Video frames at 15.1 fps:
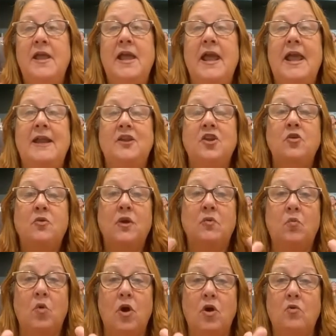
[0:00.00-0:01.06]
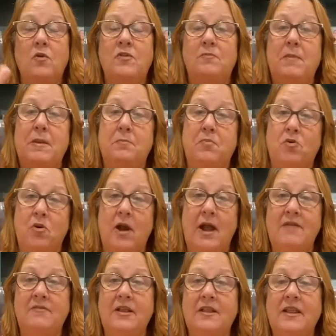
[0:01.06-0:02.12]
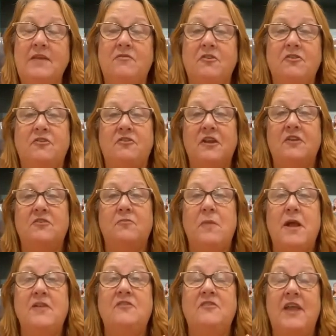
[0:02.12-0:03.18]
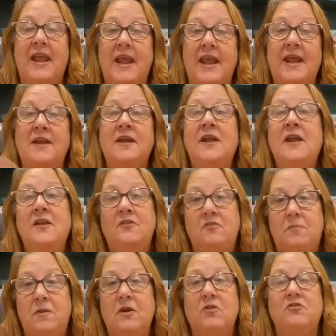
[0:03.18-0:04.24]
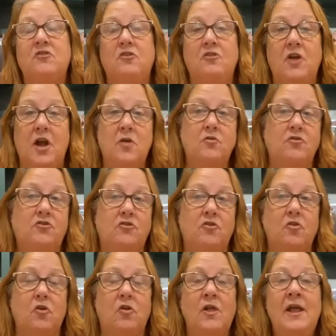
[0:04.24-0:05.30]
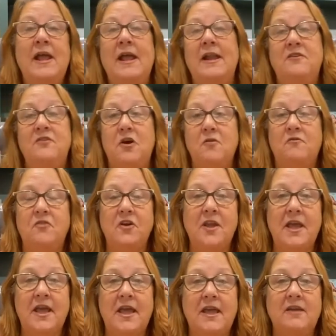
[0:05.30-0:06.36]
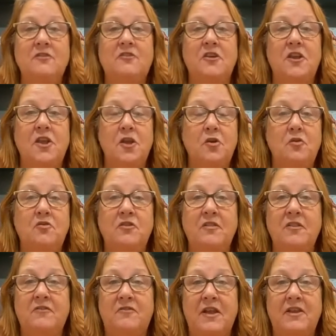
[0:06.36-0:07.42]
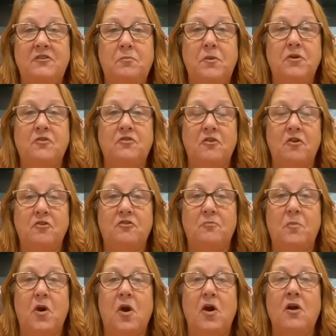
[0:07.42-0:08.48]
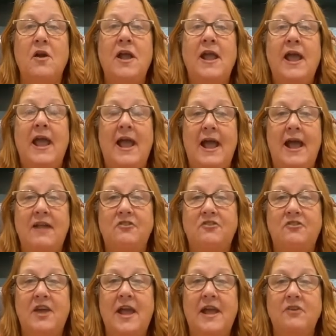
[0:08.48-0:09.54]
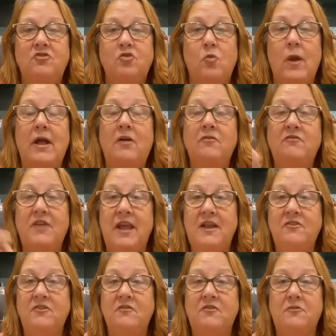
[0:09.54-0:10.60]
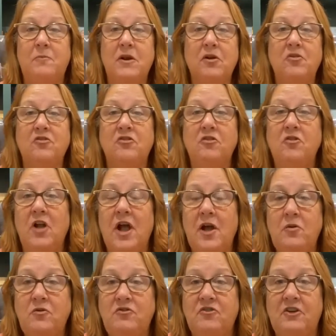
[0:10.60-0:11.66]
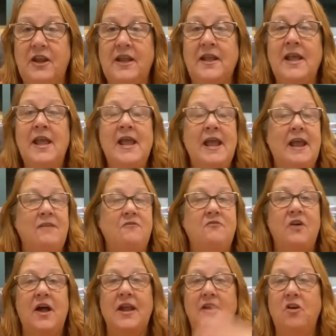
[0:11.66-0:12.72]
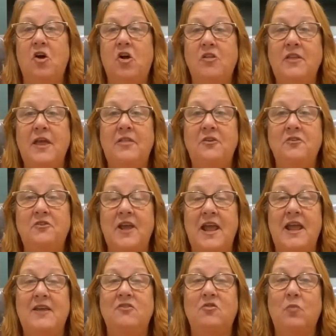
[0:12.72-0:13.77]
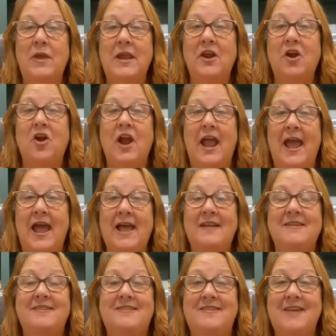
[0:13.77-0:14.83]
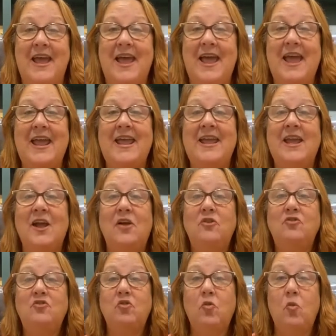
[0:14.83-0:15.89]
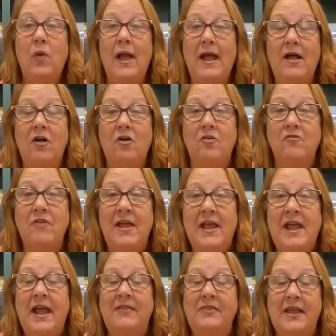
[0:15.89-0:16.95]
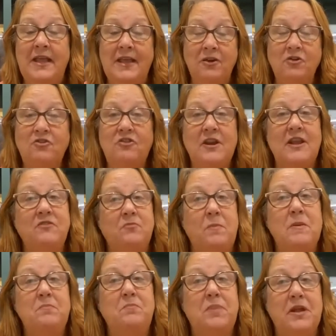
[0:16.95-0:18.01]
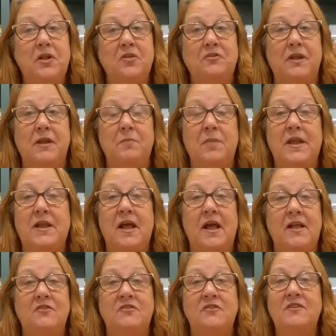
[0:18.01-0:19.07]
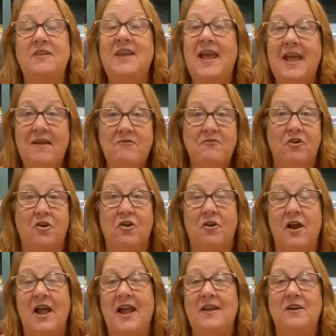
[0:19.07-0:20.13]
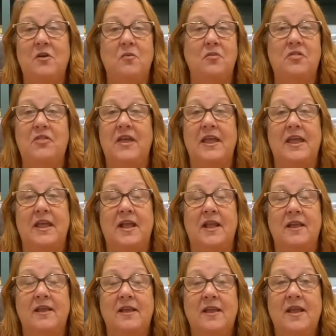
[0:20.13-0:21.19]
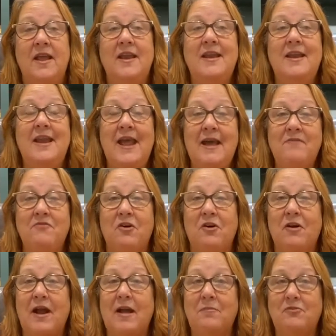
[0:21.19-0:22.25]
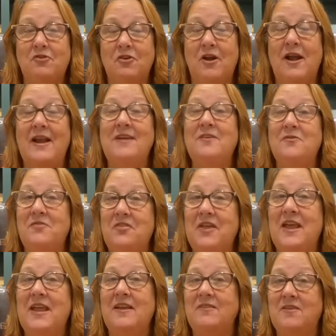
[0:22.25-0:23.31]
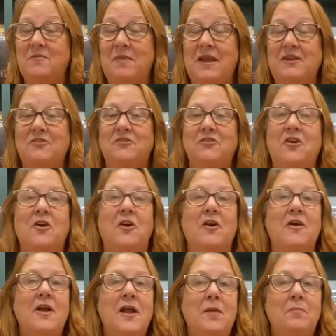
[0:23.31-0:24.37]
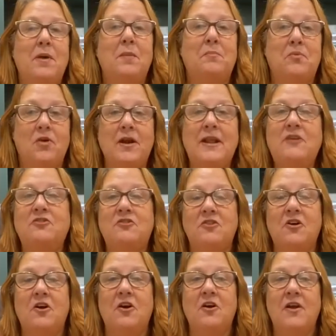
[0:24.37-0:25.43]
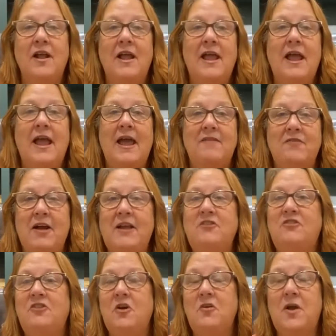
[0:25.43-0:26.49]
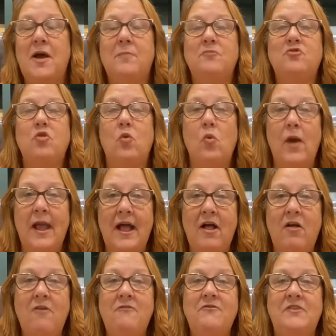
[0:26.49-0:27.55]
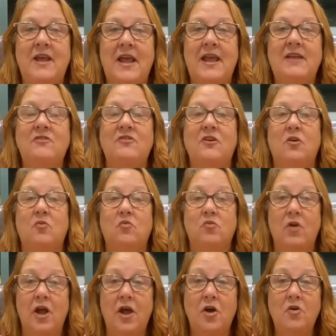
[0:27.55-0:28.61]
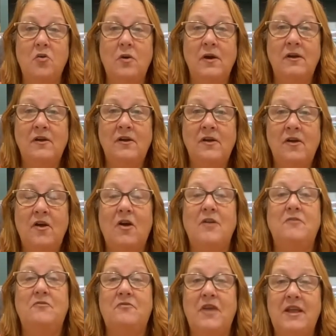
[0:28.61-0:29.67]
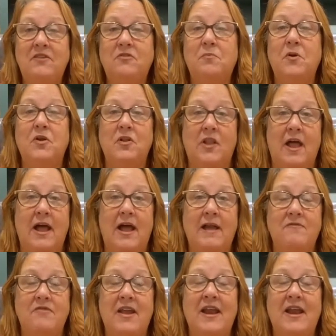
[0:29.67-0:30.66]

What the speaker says: And you can work with me privately for 6 months and spiritual coach school. And don't forget to use in the Facebook search bar hashtag 12 days of spiritual coaching and find all the other days. We are at day 12, and the energy has been building because never, I don't think, never, I'm trying to think to make sure, but pretty sure, have I showed up 12 days in a row on Facebook Live.